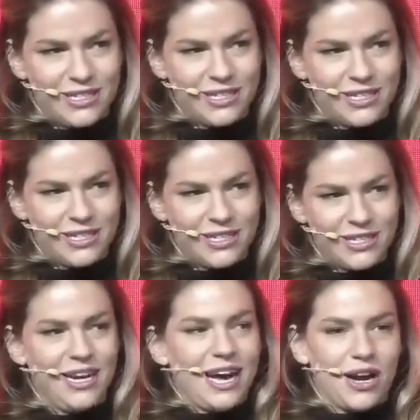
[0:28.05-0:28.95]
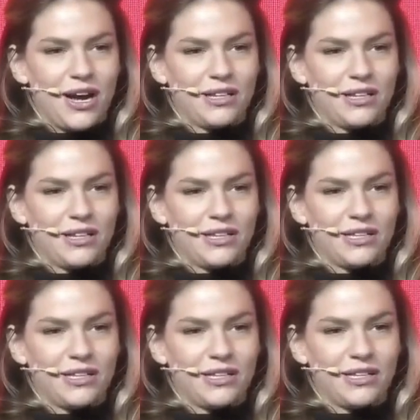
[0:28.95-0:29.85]
I work leading
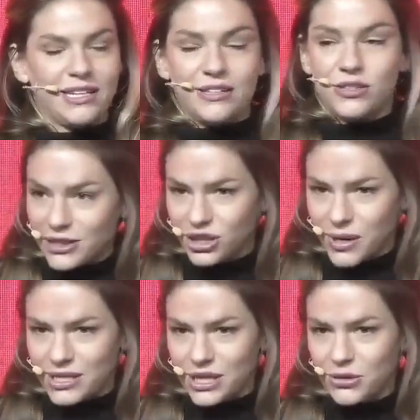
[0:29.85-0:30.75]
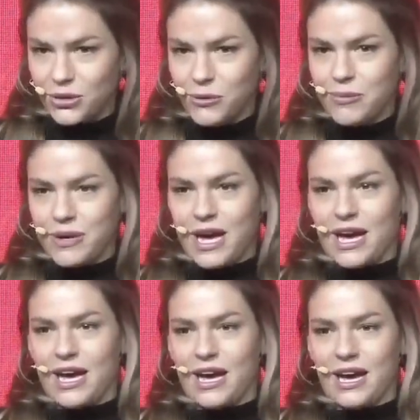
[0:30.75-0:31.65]
strategy at G20 Group,
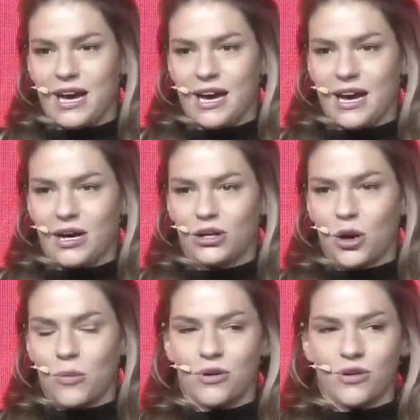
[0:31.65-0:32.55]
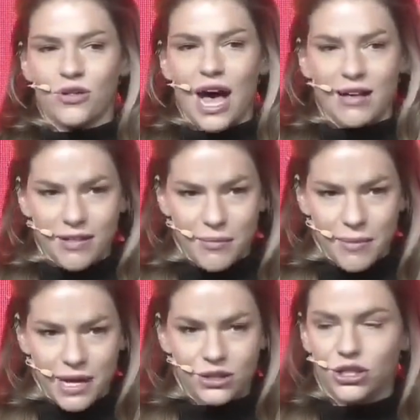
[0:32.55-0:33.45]
a global asset
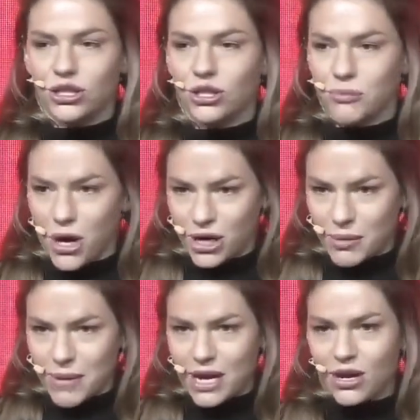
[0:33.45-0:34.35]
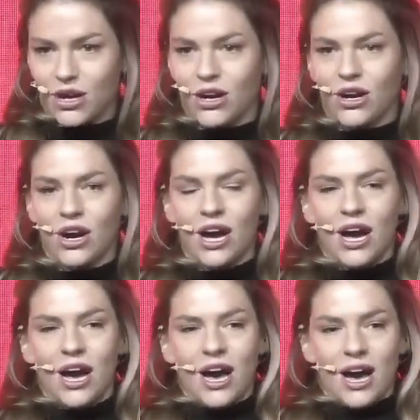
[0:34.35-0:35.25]
manager, market maker,
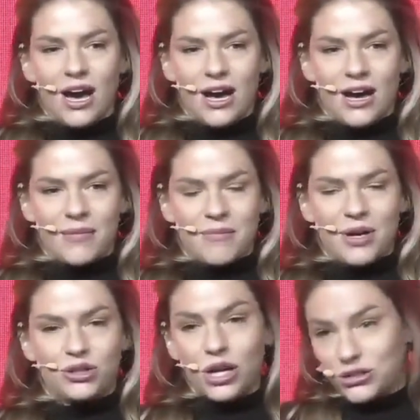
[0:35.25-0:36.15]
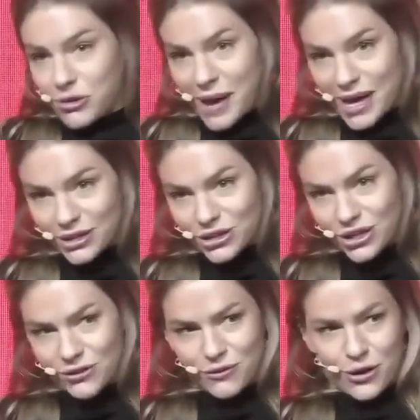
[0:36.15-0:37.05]
treasury
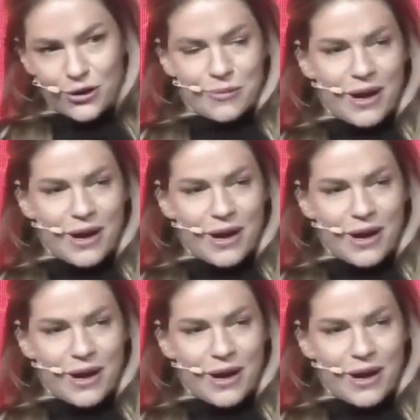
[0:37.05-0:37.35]
manager firm,